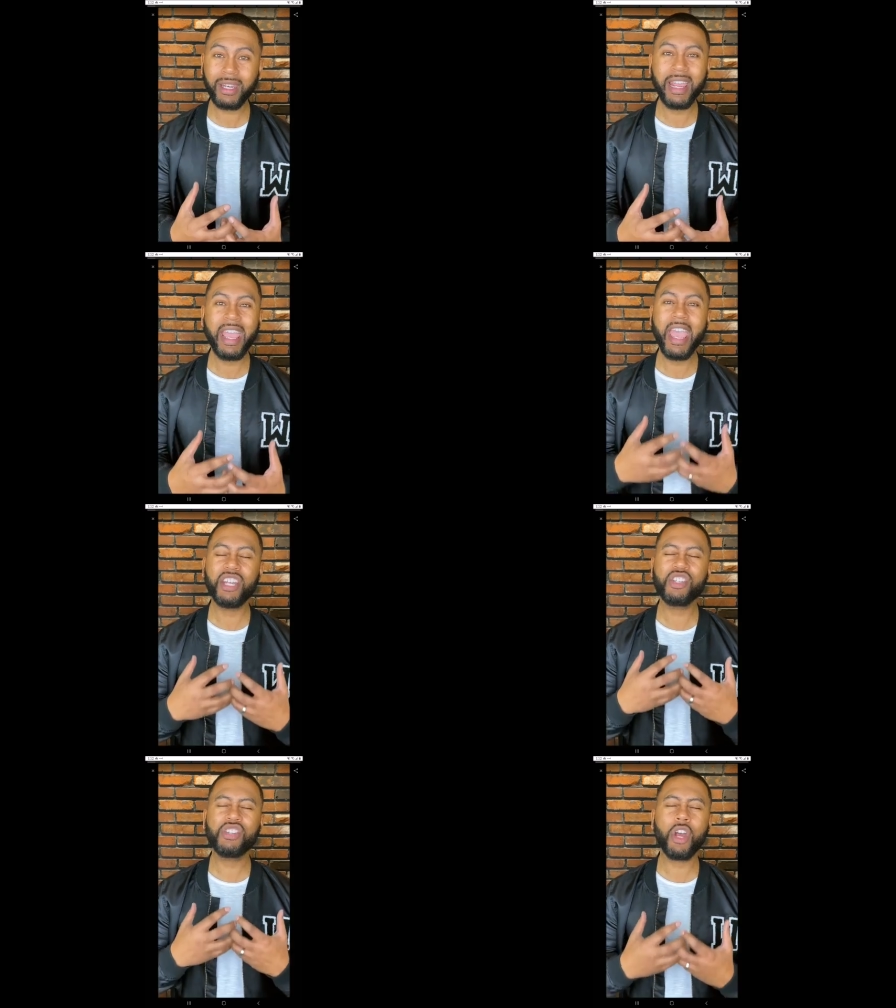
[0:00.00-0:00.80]
it
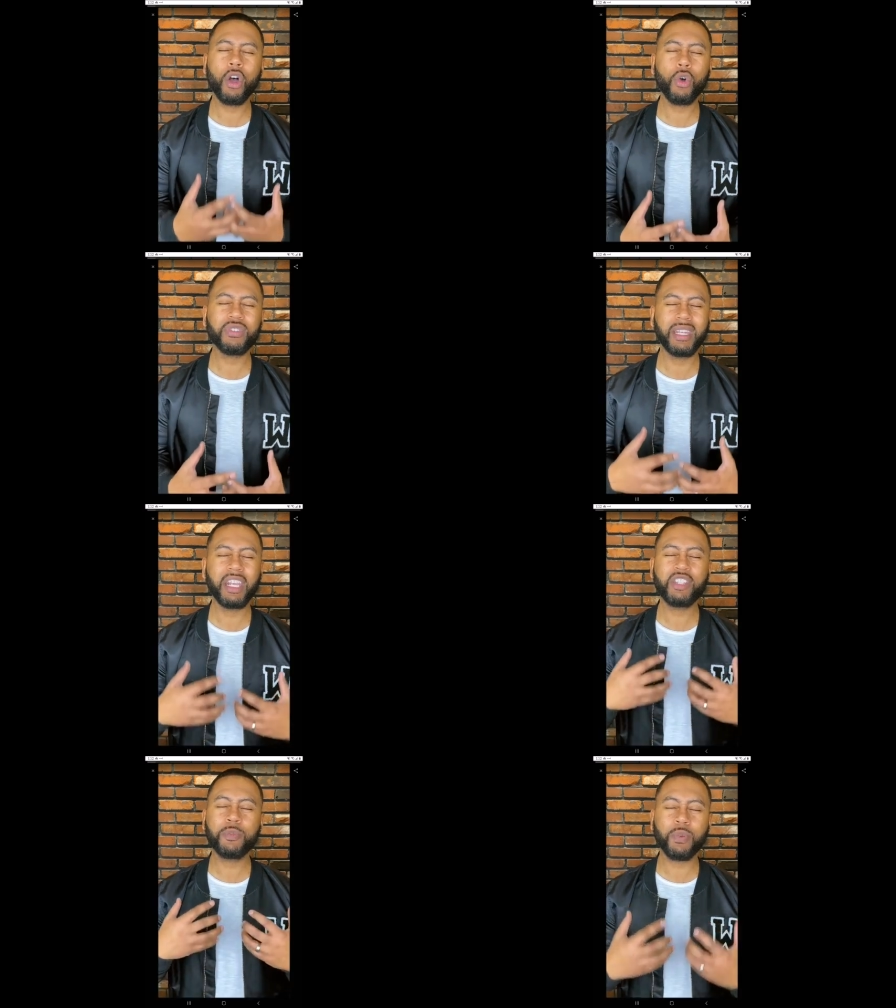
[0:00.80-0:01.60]
shows and
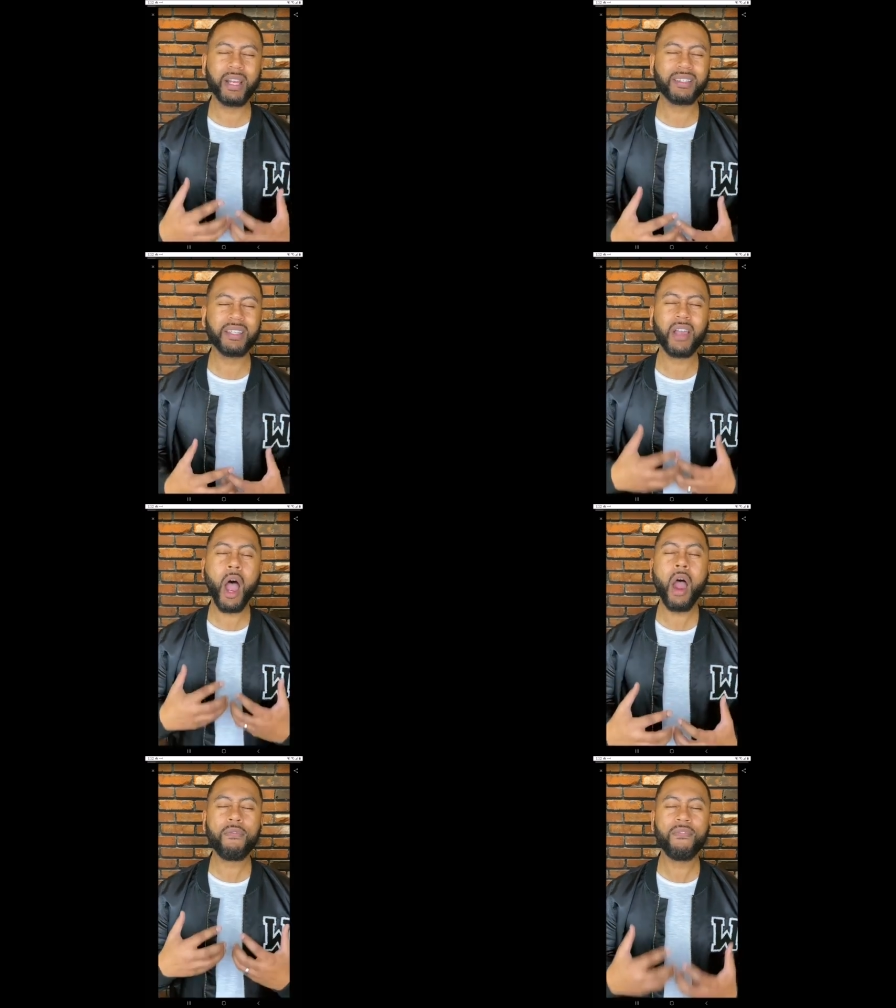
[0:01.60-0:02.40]
expresses our
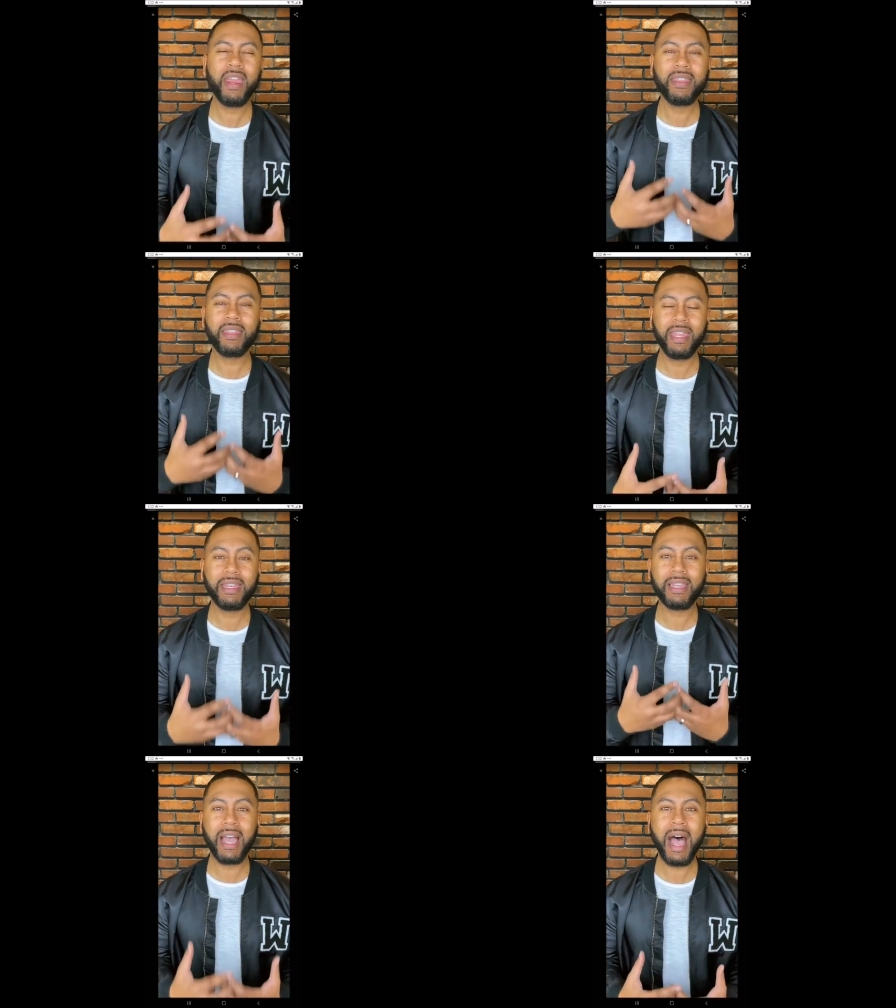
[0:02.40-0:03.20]
faith in
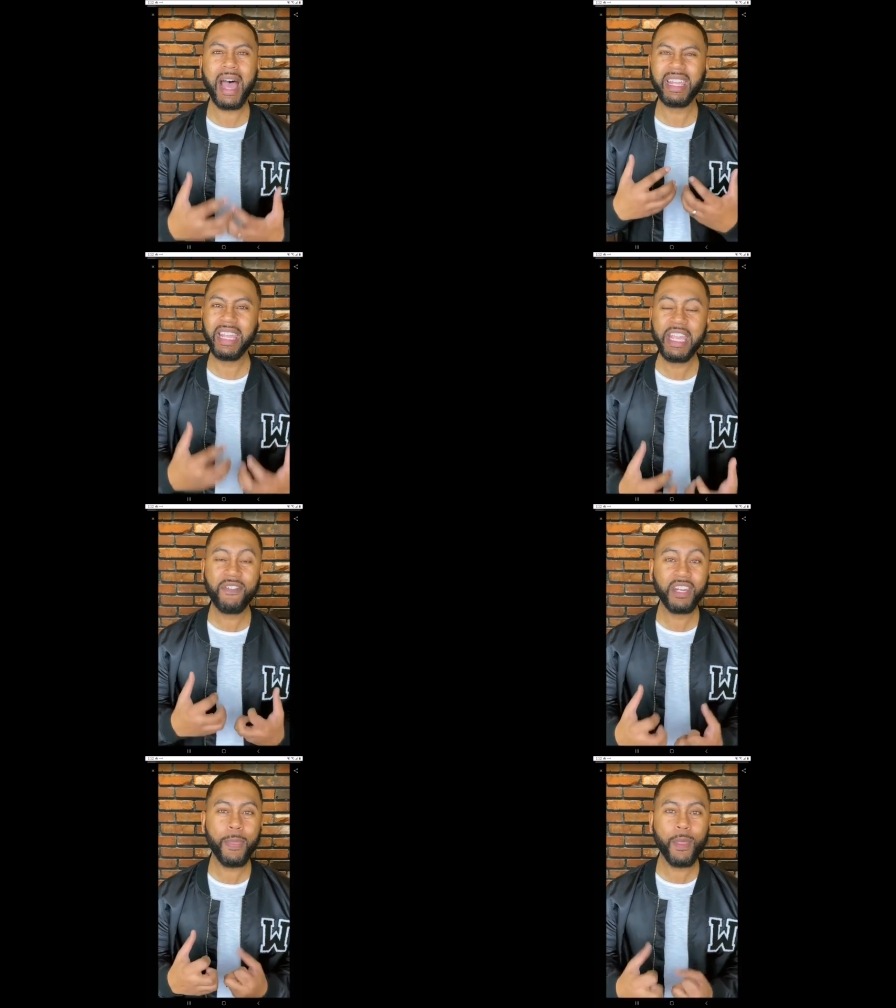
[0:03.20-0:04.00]
God, even
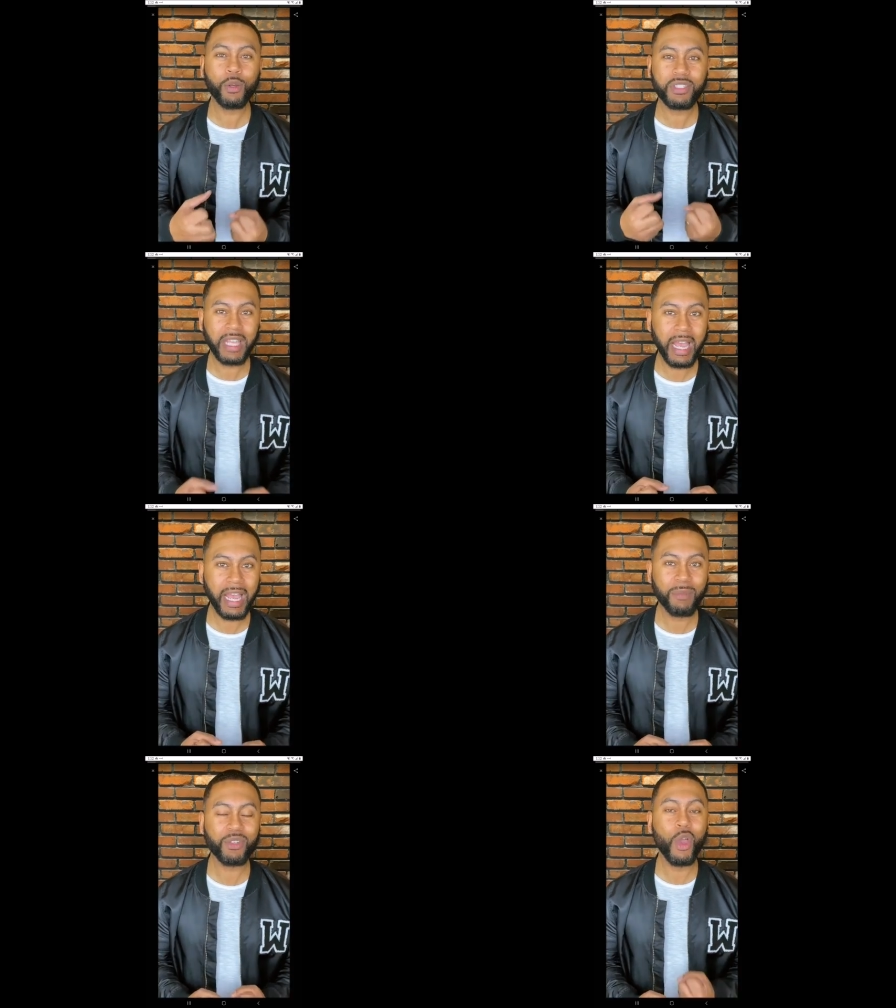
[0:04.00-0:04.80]
in those
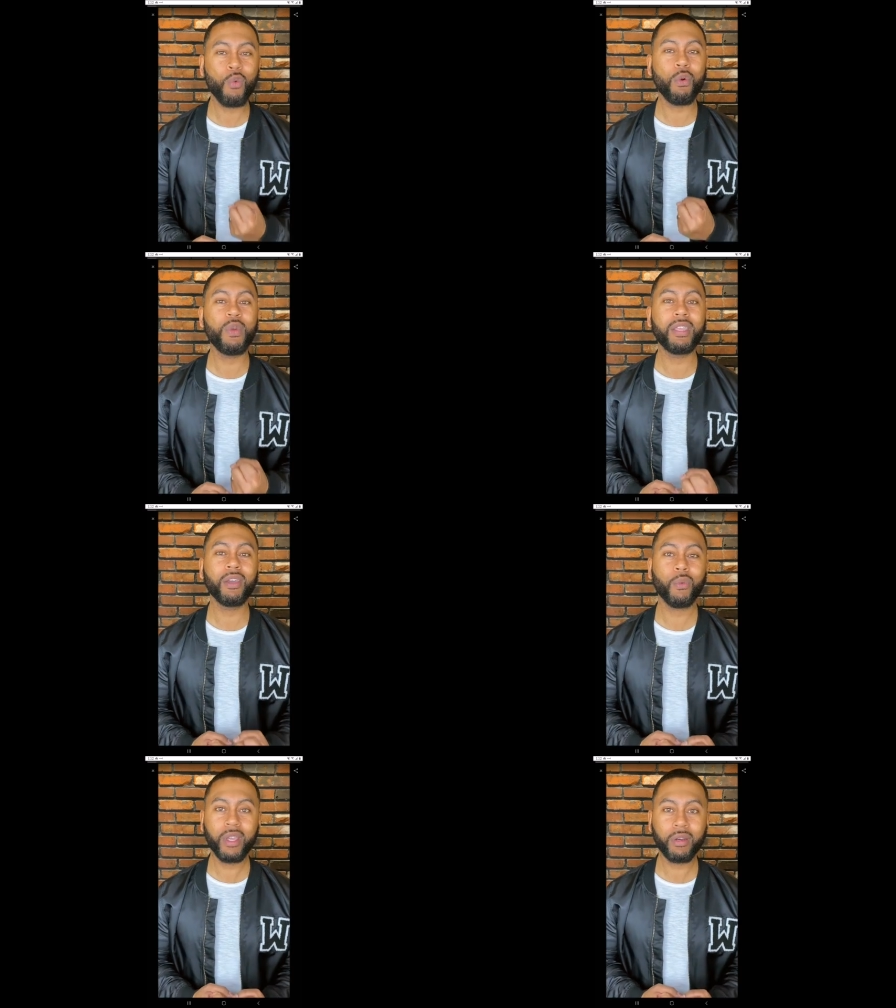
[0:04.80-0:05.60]
times where we get
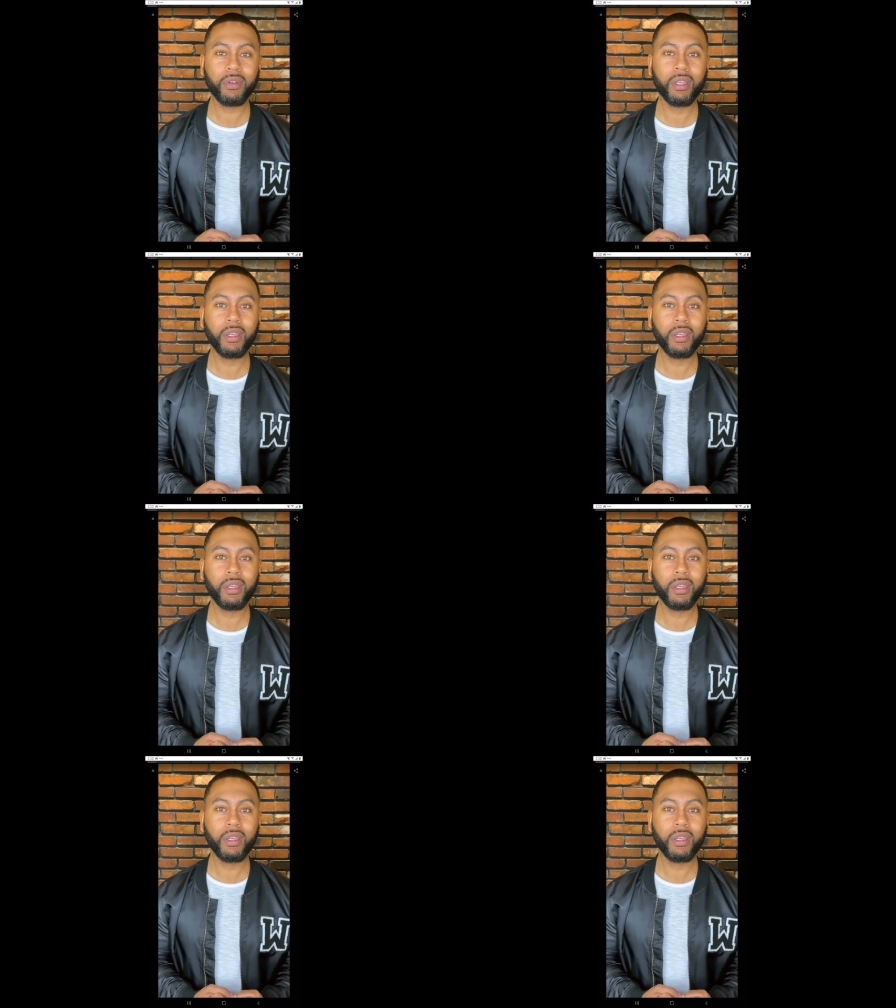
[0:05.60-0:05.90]
weary.